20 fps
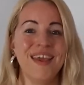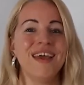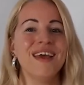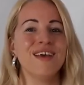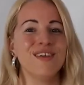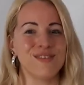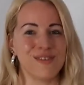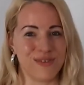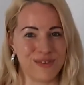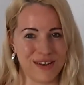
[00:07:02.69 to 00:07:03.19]

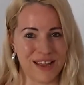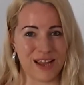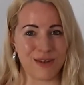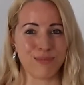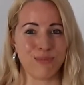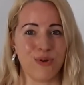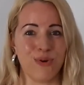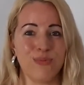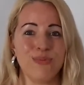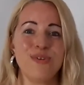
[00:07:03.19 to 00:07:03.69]
So in that
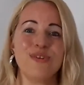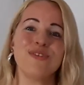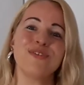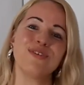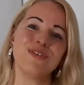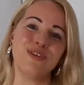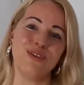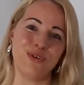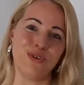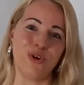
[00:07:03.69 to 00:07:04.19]
moment,
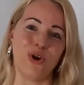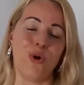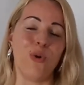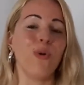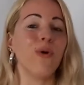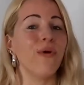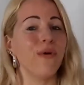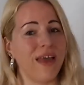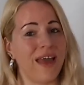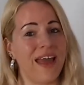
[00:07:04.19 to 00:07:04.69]
you know,
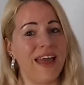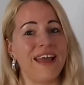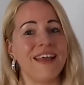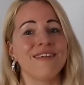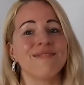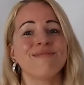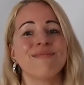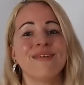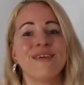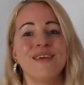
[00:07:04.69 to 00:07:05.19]

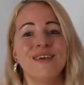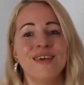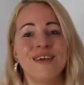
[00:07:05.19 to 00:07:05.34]
okay,